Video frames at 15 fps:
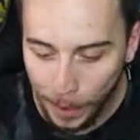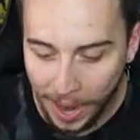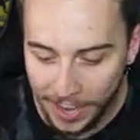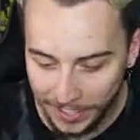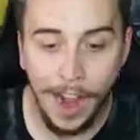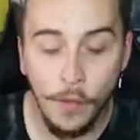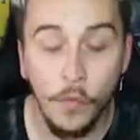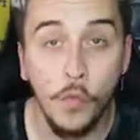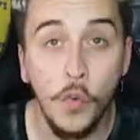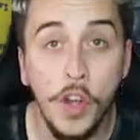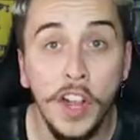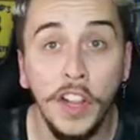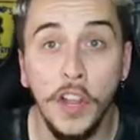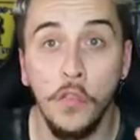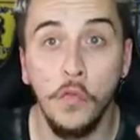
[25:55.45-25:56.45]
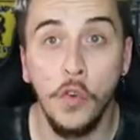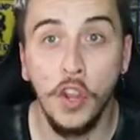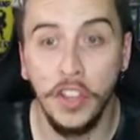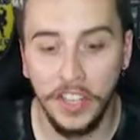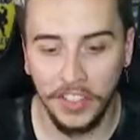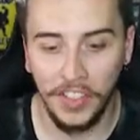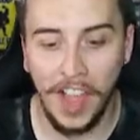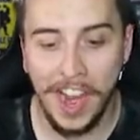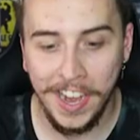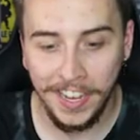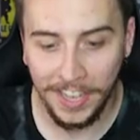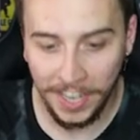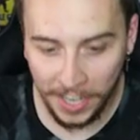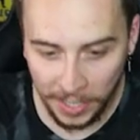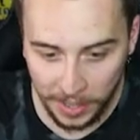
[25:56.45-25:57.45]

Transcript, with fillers: but I really, really like